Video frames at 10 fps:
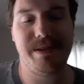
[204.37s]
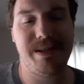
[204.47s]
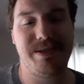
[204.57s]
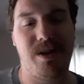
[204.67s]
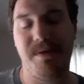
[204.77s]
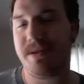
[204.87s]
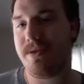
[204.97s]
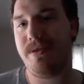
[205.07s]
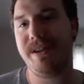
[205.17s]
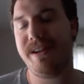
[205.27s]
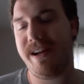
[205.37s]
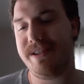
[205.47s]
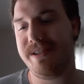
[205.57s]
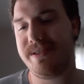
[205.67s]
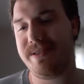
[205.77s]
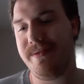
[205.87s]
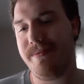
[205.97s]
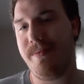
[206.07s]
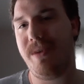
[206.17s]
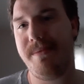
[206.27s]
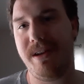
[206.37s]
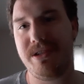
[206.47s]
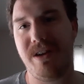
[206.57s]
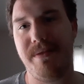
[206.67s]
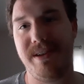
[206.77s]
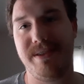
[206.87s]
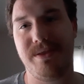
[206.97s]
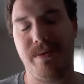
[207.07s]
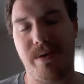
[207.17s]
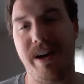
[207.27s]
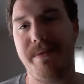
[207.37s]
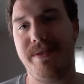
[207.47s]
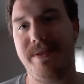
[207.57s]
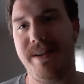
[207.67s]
It's already recorded. I just want to make sure everything's all right with